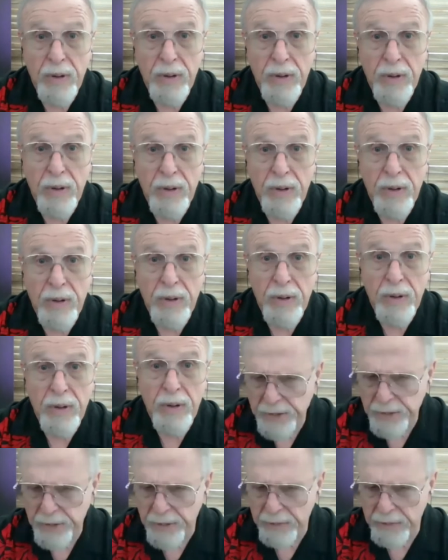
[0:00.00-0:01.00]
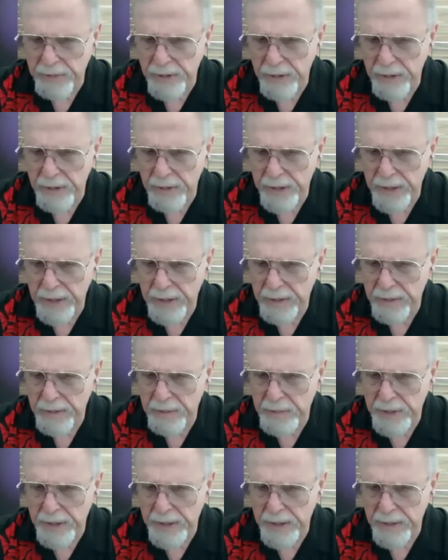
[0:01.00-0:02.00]
I'm not quite sure I follow that.
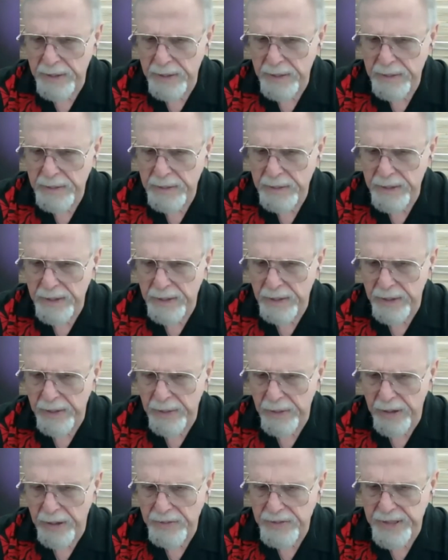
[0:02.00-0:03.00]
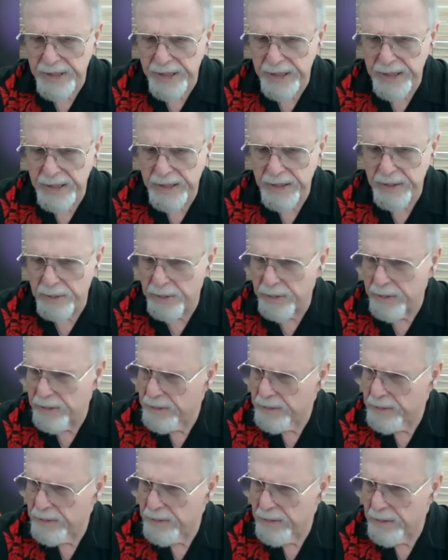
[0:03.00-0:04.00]
I mean, they're offsetting, or?